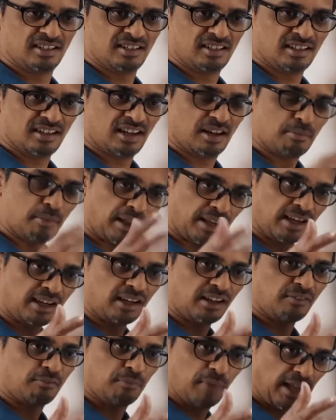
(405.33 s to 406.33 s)
and
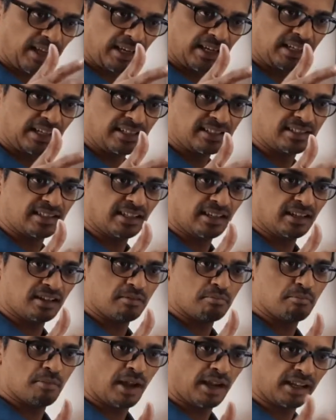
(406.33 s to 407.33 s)
magnet is there,
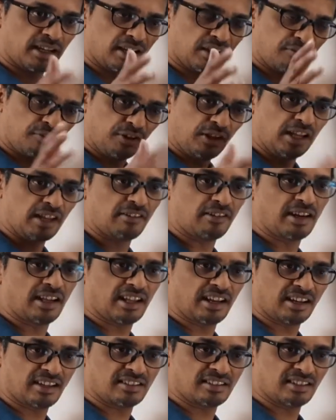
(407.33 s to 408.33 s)
magnetic field have a
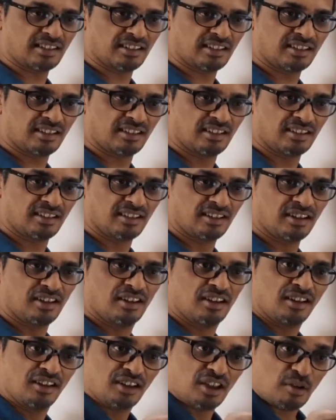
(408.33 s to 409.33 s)
direction.
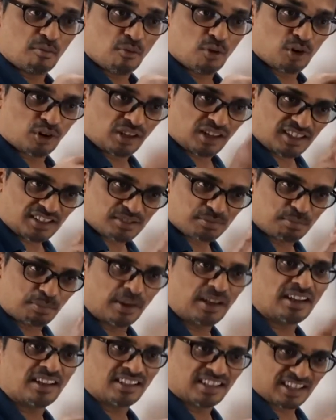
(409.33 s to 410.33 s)
Your motor
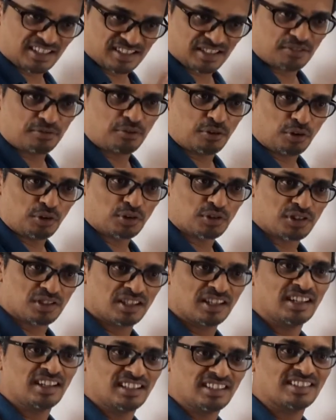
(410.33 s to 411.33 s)
spin, that's a force,
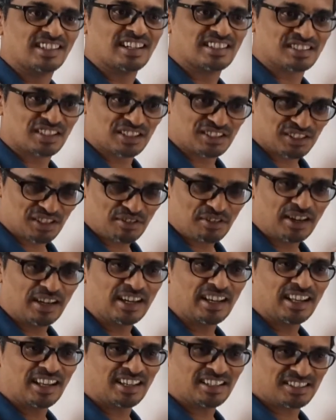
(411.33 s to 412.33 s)
that's also having a
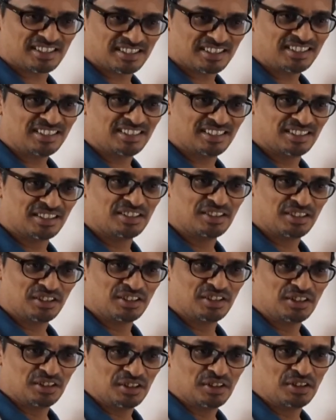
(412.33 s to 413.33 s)
direction.
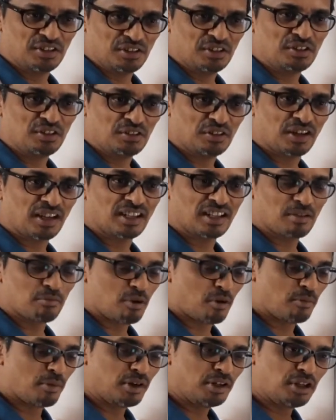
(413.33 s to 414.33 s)
Okay, the
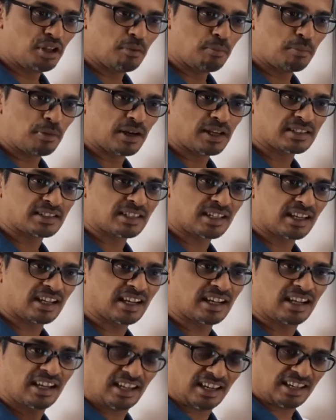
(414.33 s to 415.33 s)
moment you pass on a
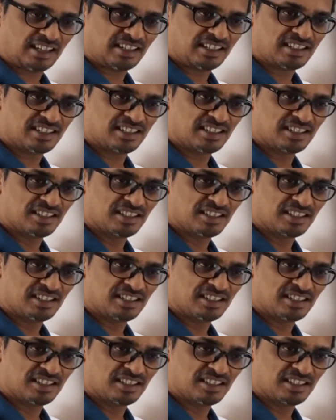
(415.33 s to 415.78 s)
current,